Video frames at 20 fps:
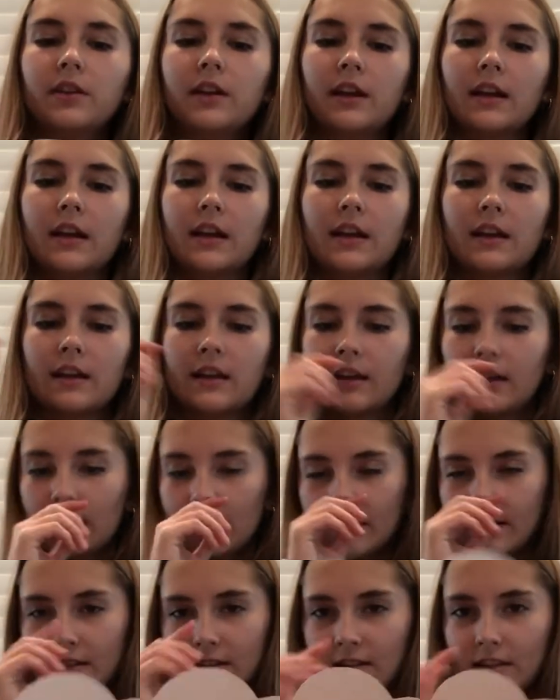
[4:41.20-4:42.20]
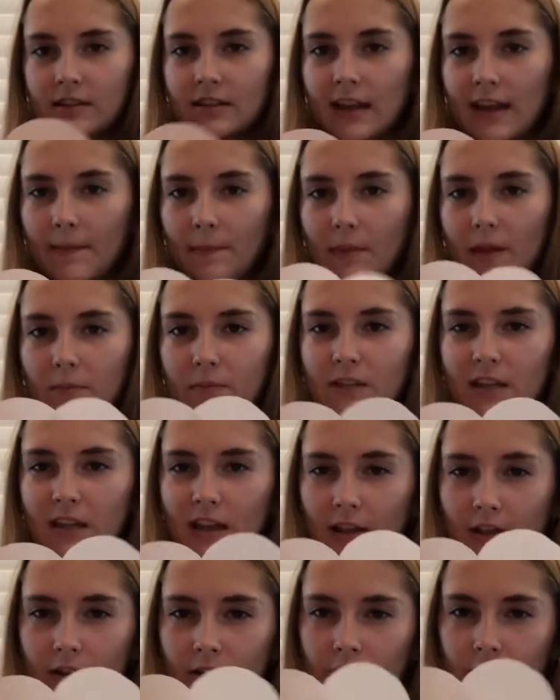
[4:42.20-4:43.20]
is tape them
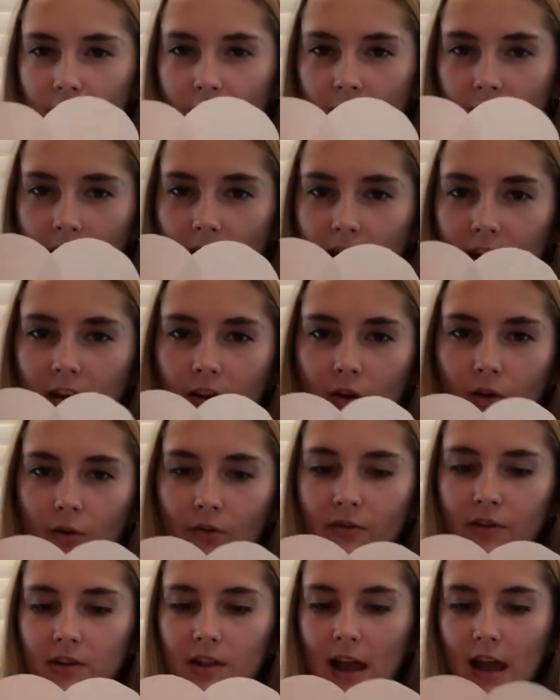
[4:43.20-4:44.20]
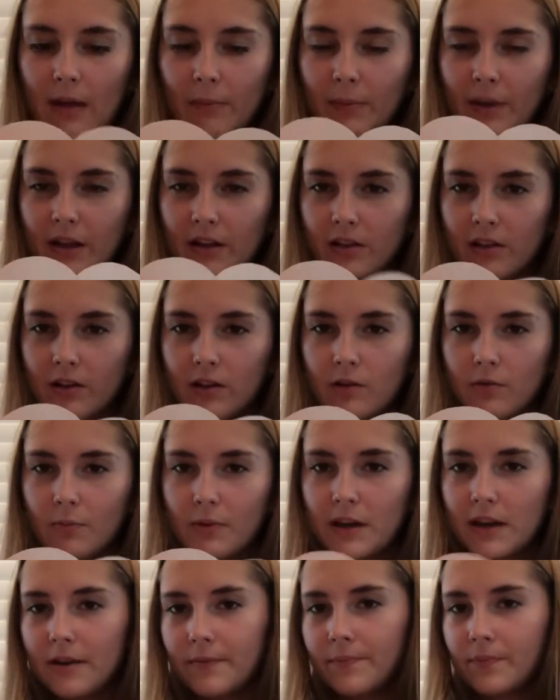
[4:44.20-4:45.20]
together so they're kind of overlapping a little bit.
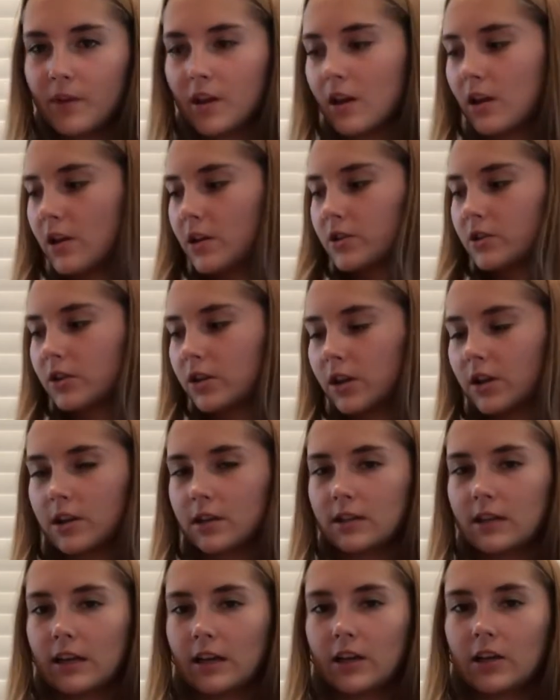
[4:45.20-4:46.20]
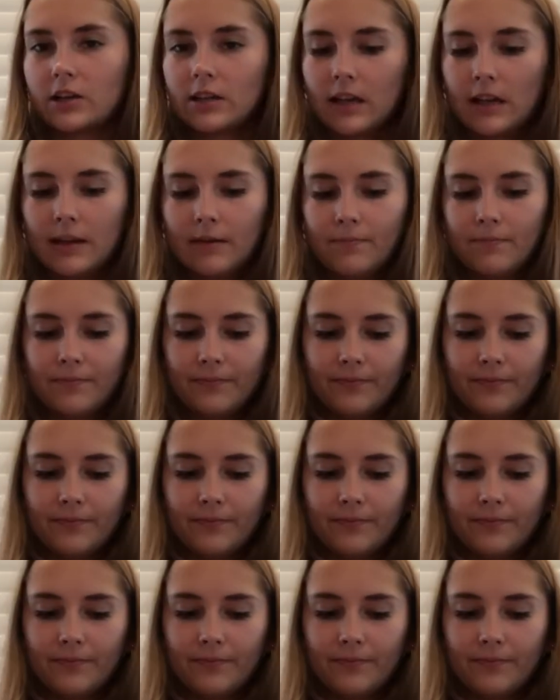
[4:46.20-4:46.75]
So you're gonna take your tape